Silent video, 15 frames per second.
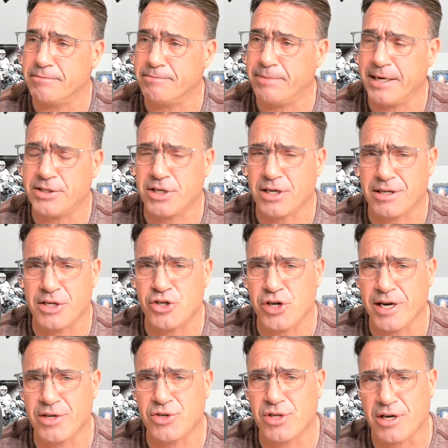basically
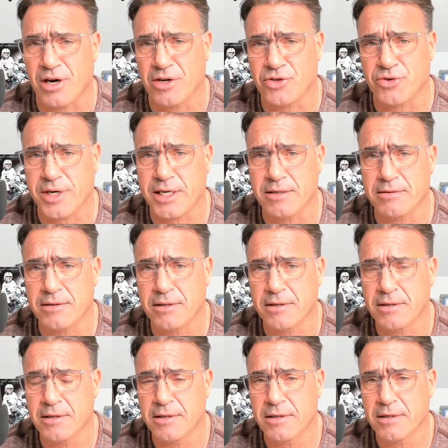change the country.
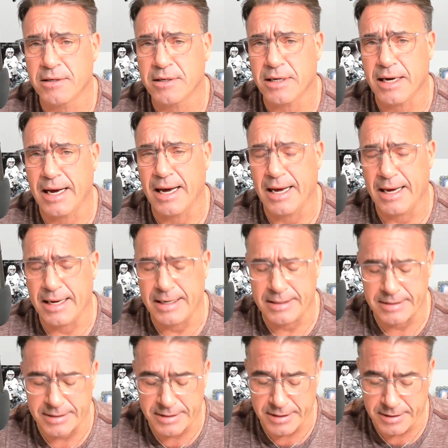
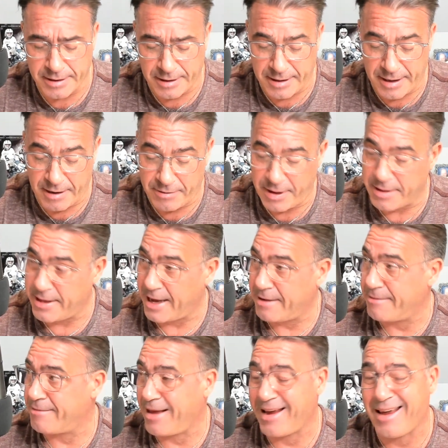And, you know,
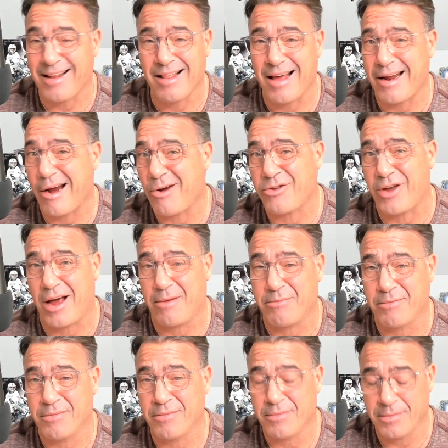they get a lot of airtime.
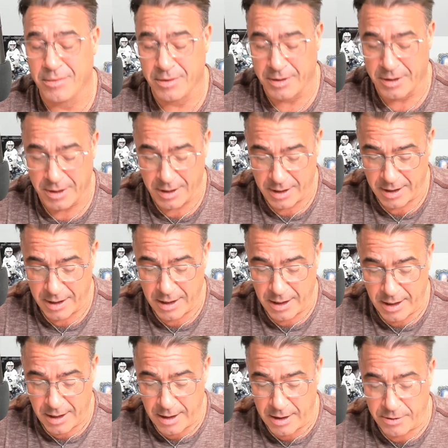
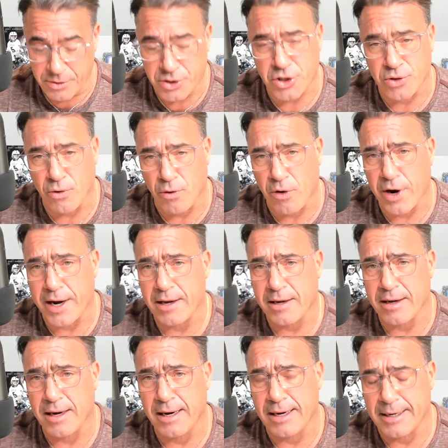There was a story,
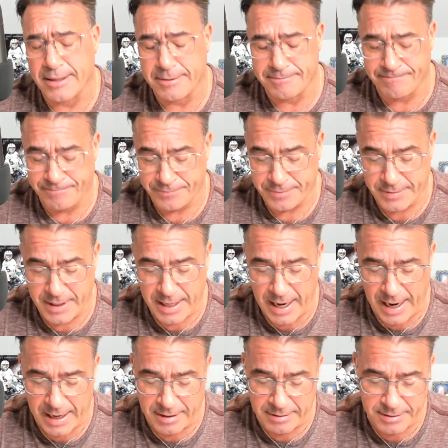
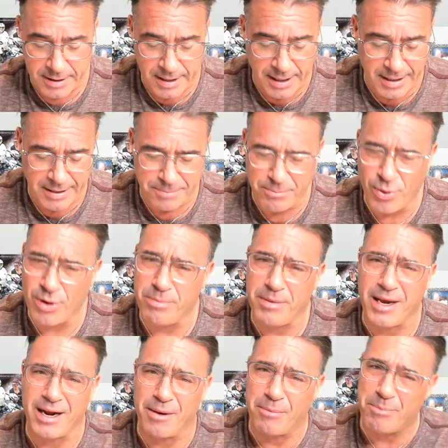it put
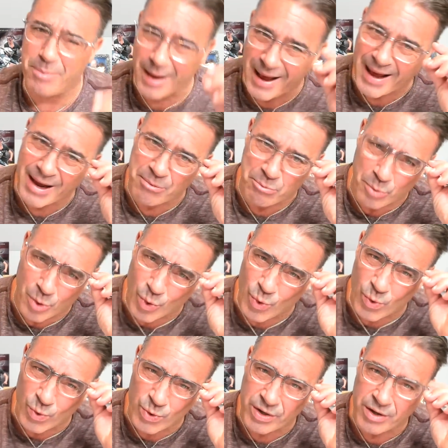me in a bad
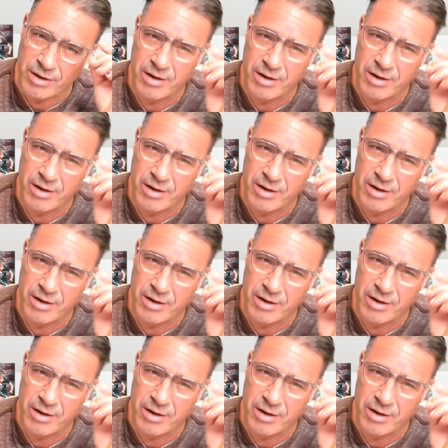mood